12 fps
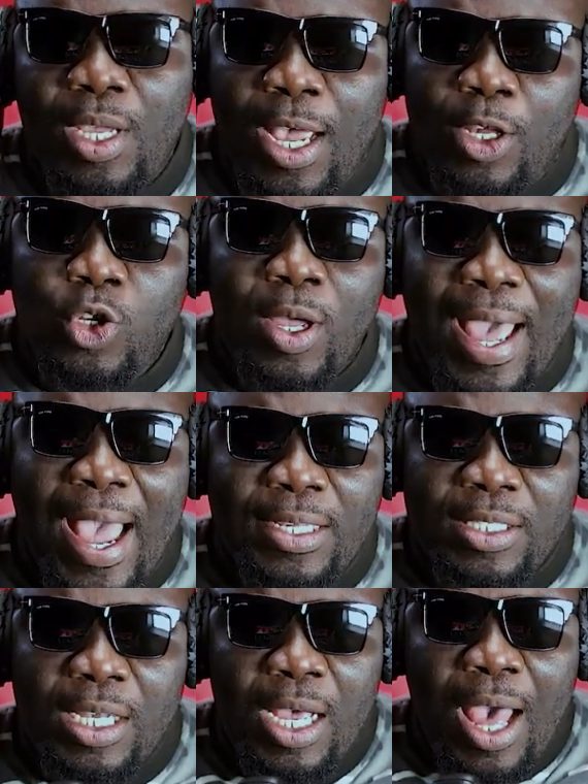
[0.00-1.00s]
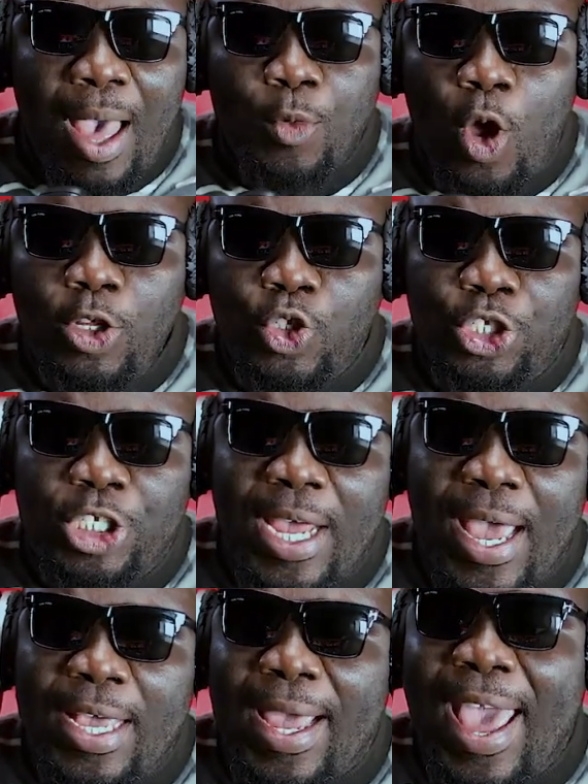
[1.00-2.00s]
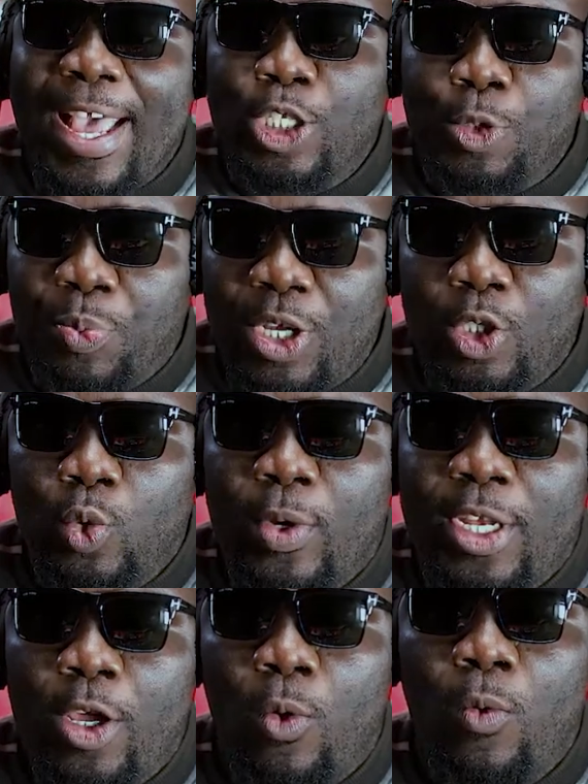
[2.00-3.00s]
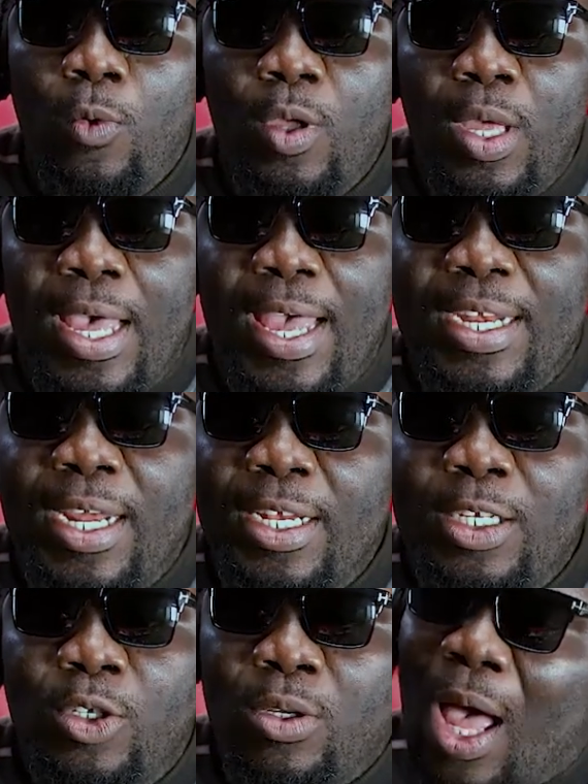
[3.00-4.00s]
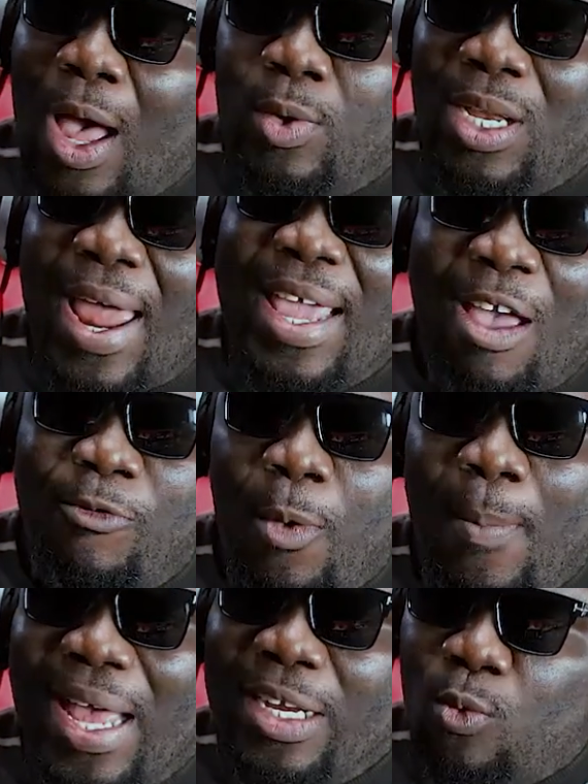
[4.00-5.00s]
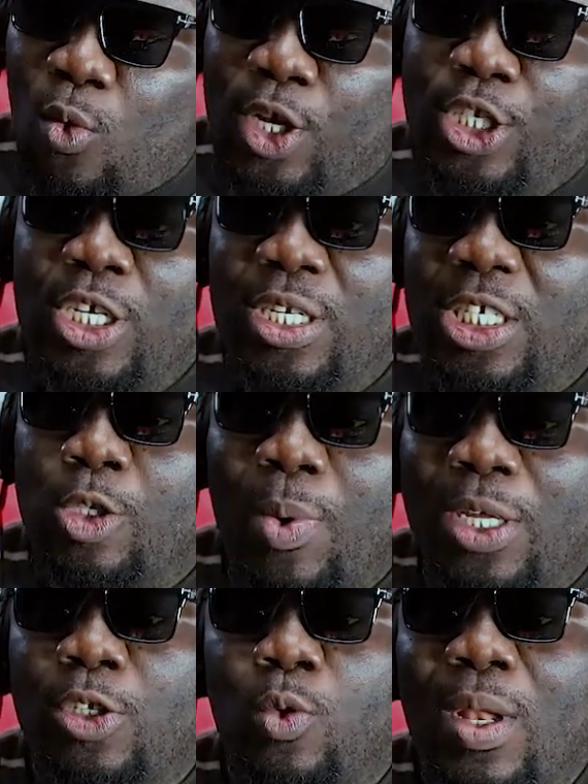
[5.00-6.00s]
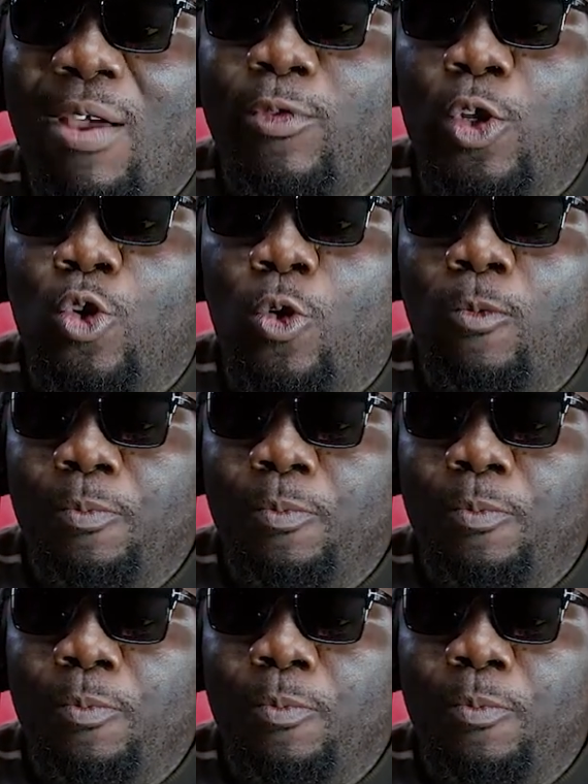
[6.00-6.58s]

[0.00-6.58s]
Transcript: And so, guys, I'm going to share her speech with you. And then I would like everybody watching this particular video